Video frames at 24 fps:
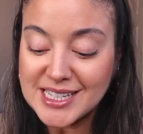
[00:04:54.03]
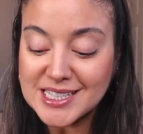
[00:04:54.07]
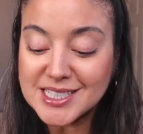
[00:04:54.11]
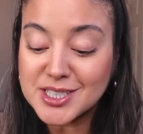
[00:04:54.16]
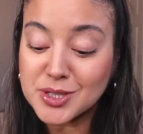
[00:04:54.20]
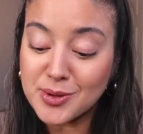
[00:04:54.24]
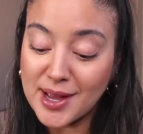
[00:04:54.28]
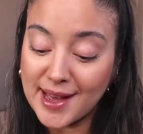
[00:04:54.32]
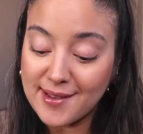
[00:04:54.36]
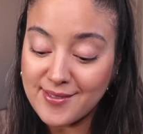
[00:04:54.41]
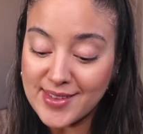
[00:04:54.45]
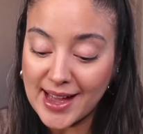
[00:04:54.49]

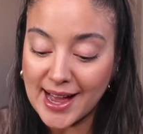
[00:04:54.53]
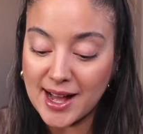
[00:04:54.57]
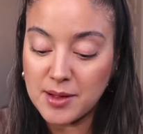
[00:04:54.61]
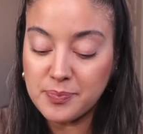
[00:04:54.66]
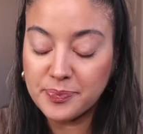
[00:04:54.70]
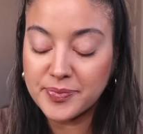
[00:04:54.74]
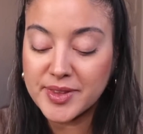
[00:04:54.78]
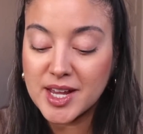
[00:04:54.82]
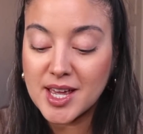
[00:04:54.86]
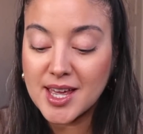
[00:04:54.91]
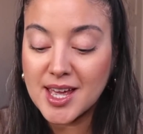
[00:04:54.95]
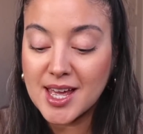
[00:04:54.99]
So I have
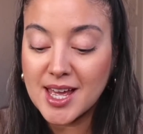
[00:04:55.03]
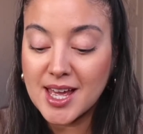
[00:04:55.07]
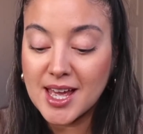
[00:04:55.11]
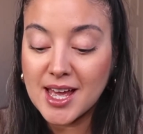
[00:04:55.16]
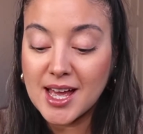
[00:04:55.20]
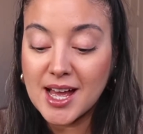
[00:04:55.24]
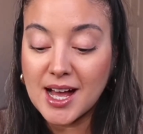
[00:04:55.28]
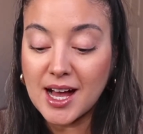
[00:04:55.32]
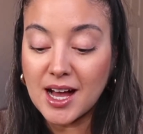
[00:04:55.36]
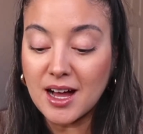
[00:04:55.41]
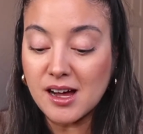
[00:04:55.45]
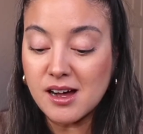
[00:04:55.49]
that.
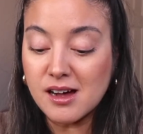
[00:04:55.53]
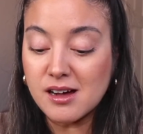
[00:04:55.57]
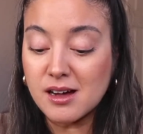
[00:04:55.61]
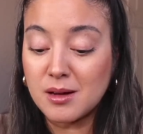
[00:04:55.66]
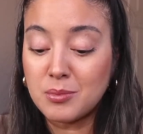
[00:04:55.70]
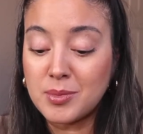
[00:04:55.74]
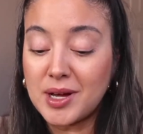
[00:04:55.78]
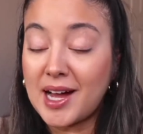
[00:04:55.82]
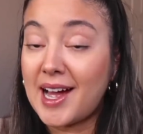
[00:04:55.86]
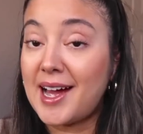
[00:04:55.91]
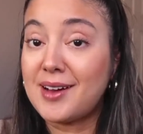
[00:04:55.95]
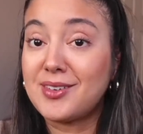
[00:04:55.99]

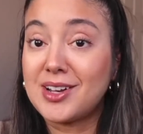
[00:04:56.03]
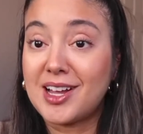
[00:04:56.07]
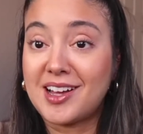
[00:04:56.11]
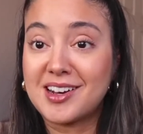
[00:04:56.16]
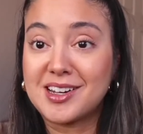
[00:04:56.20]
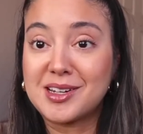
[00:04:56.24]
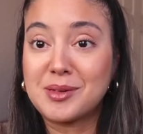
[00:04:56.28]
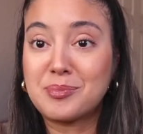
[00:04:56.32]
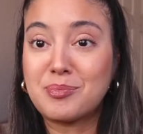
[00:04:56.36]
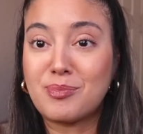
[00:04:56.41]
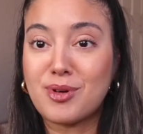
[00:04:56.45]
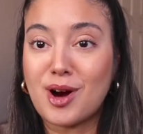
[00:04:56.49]
I have a lot
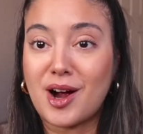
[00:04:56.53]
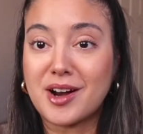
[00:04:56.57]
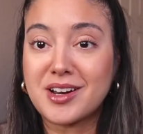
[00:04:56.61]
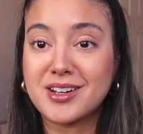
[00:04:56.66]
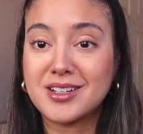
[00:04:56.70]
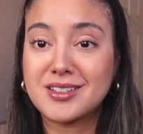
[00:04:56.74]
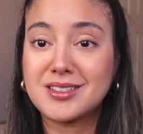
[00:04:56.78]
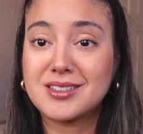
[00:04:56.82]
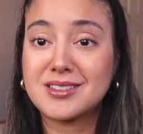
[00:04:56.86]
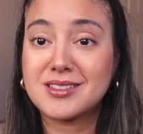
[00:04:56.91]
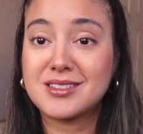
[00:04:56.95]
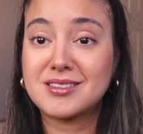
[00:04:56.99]
of lip
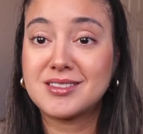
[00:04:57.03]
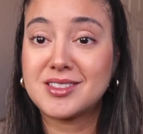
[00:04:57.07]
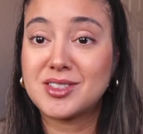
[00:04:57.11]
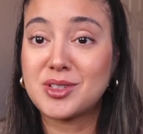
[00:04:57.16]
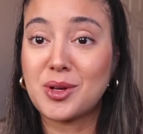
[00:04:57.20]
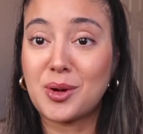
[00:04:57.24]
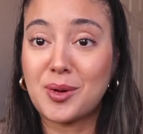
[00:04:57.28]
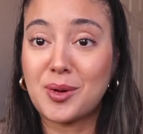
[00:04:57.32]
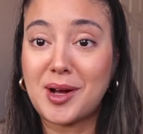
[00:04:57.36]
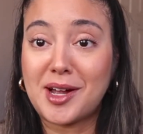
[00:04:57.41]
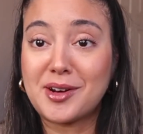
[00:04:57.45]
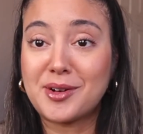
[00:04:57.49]
products,
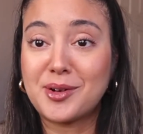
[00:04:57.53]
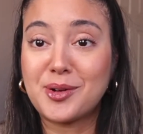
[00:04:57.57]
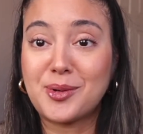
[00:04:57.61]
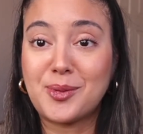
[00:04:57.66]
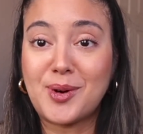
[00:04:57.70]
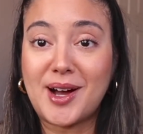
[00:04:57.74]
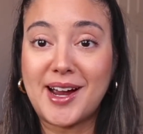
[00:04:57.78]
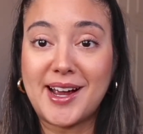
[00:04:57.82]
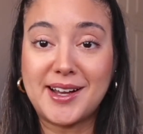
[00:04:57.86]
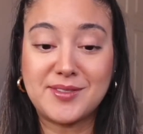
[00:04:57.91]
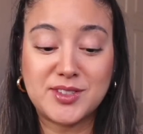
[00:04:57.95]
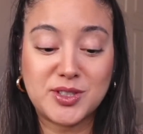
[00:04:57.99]
so I don't know
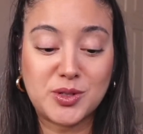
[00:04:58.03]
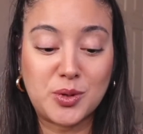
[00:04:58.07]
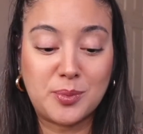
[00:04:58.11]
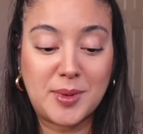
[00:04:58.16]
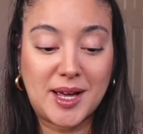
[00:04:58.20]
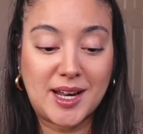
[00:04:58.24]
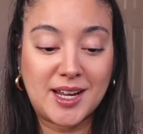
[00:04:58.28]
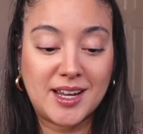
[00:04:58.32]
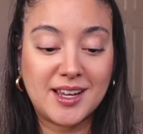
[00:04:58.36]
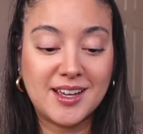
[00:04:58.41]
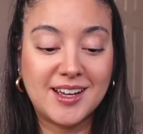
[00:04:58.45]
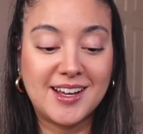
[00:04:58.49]
why I have so
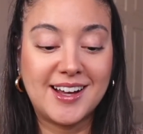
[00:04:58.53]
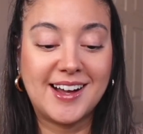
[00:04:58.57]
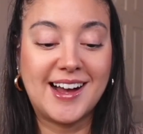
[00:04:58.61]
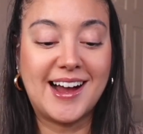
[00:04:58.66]
many.